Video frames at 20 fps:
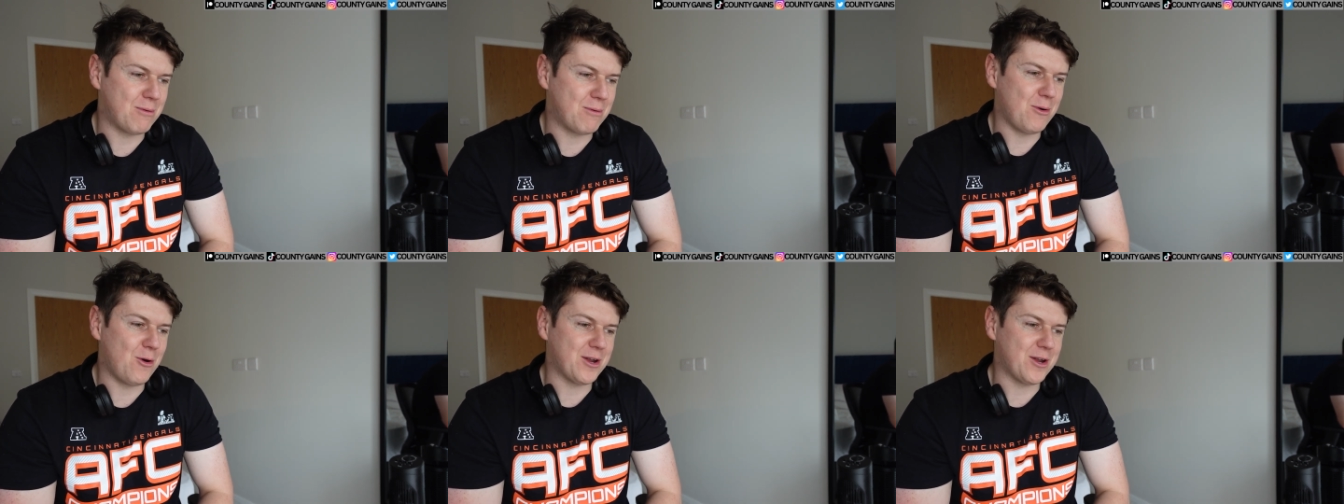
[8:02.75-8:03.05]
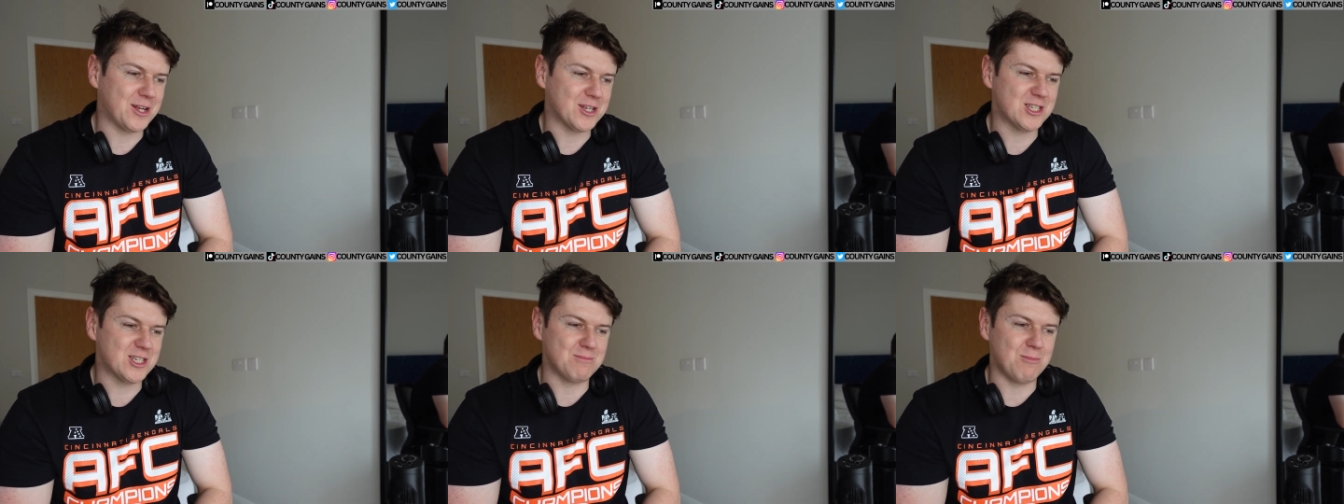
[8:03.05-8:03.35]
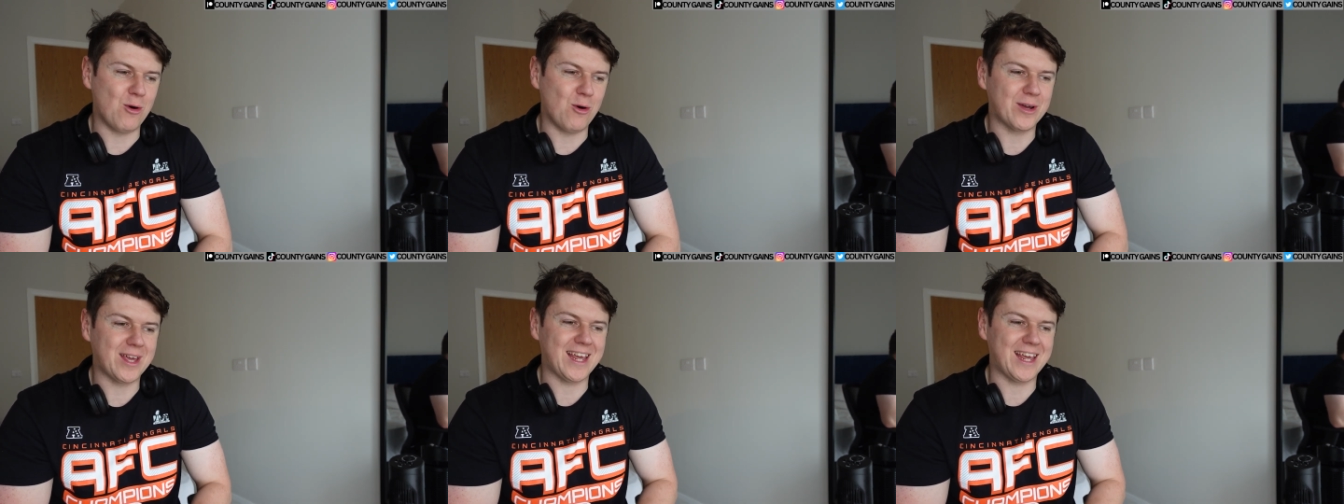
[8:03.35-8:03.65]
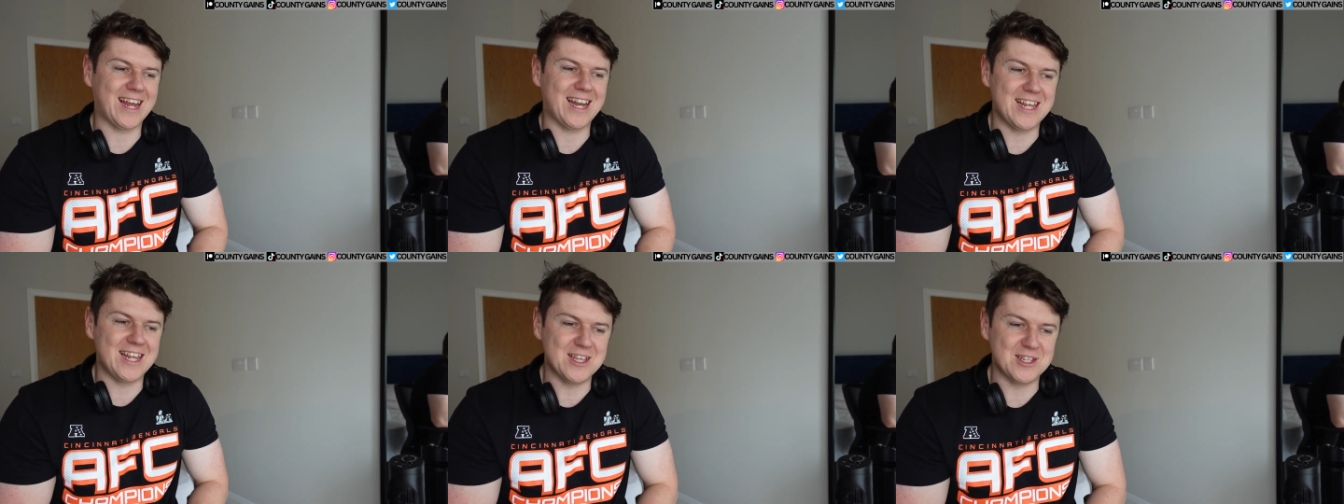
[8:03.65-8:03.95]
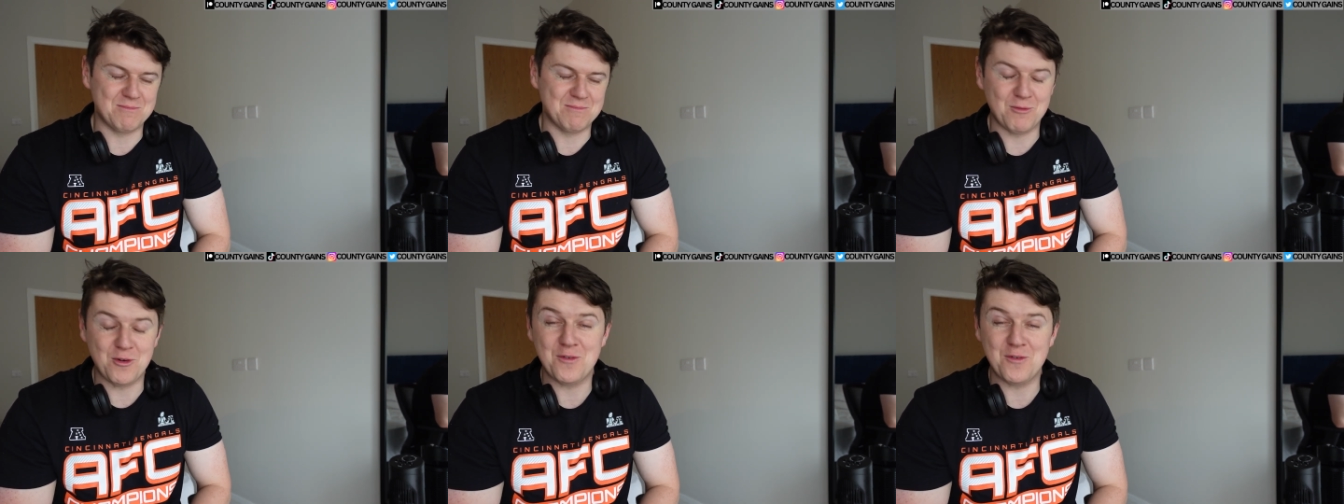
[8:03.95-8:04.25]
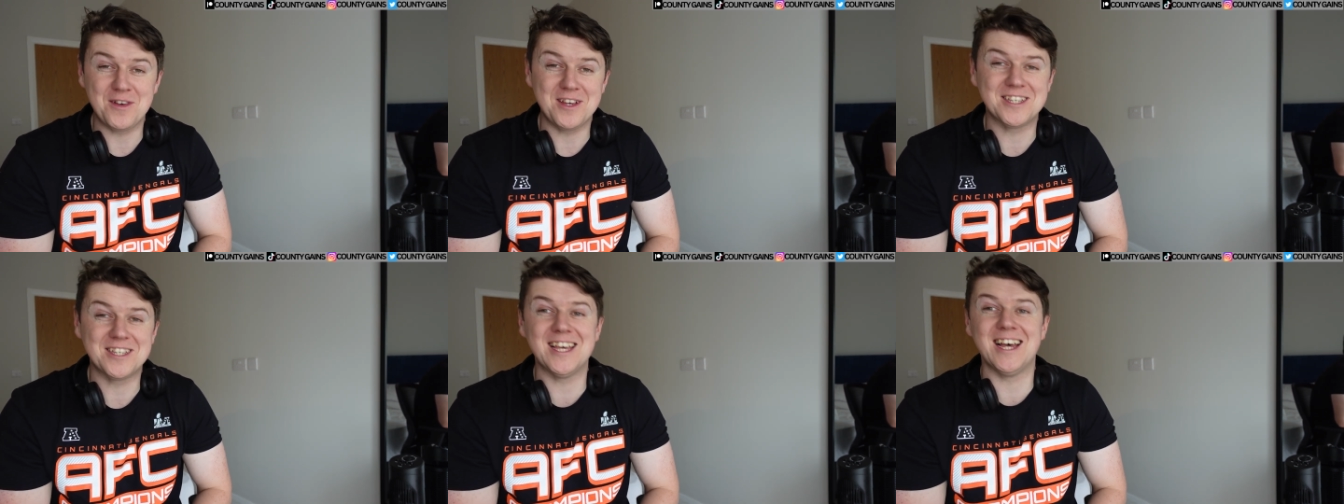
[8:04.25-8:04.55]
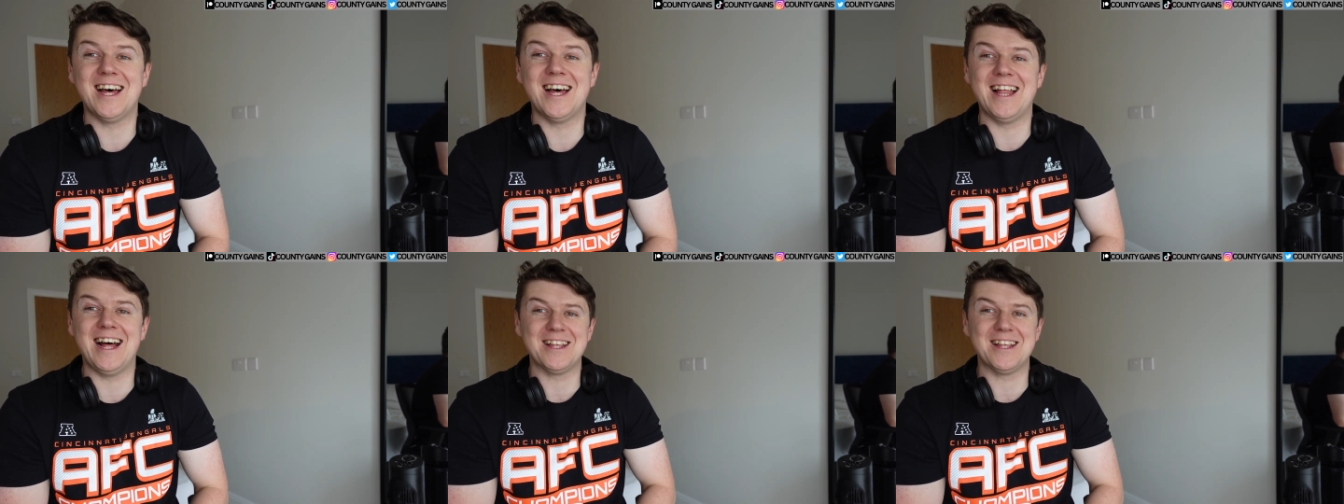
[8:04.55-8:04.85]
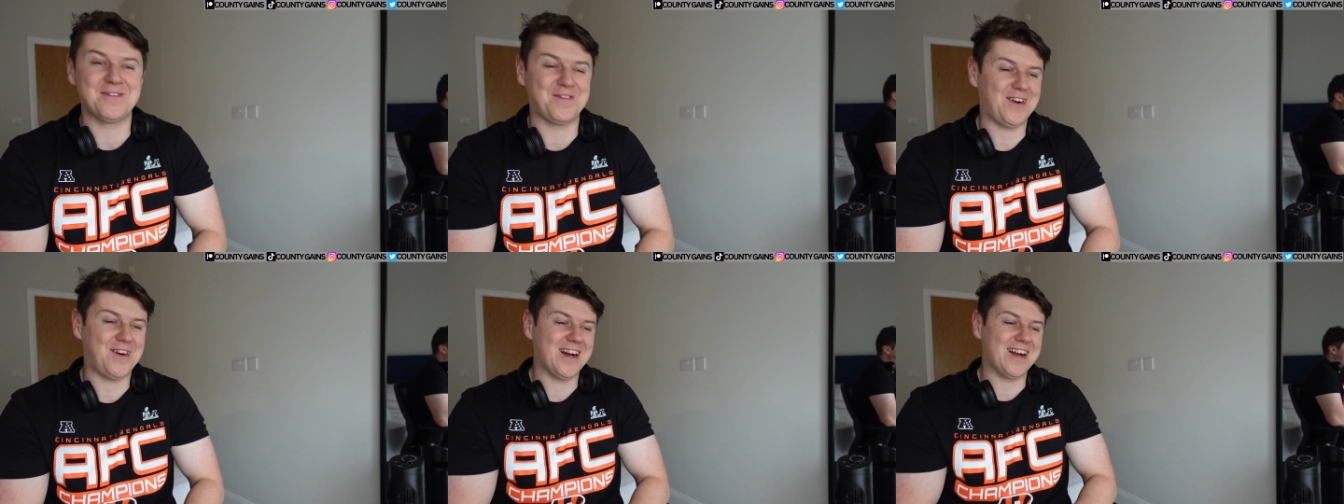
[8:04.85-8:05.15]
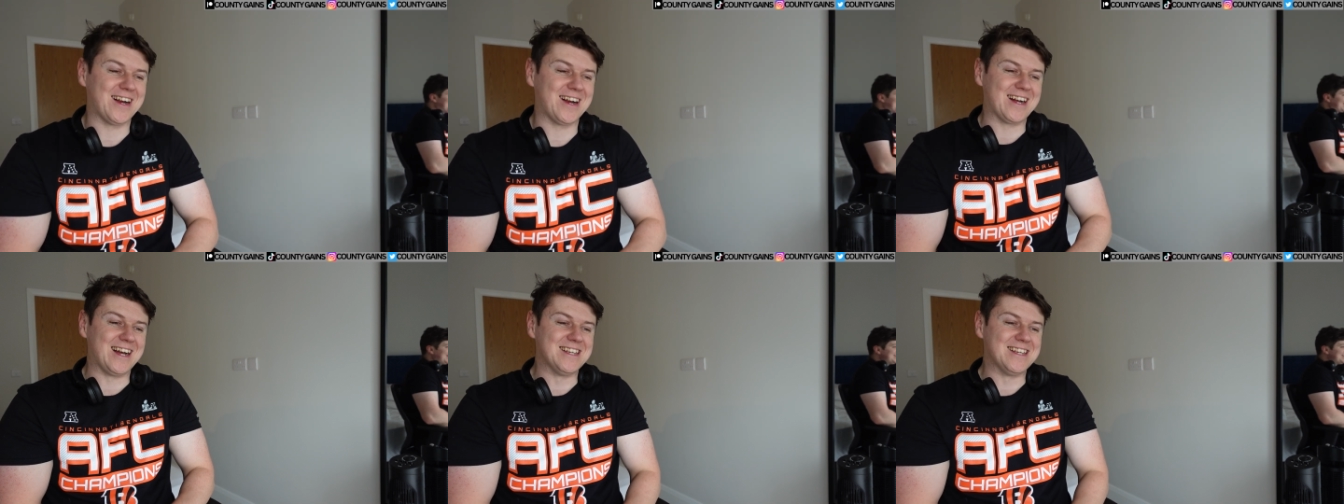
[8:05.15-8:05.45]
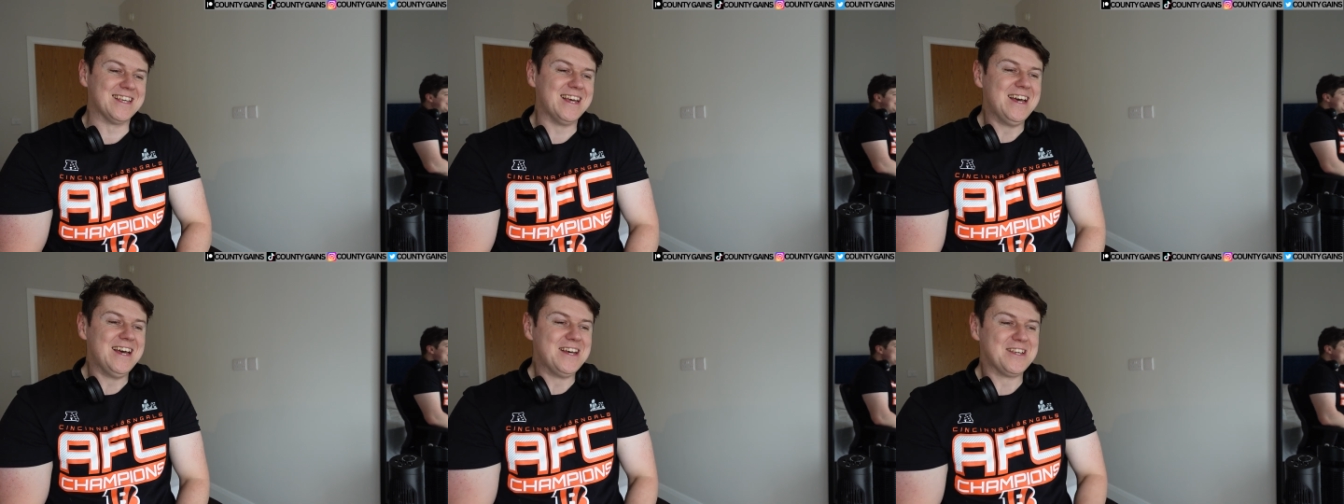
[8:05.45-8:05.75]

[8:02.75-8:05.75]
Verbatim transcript: promoting smoking in his movies. That's fire, guys.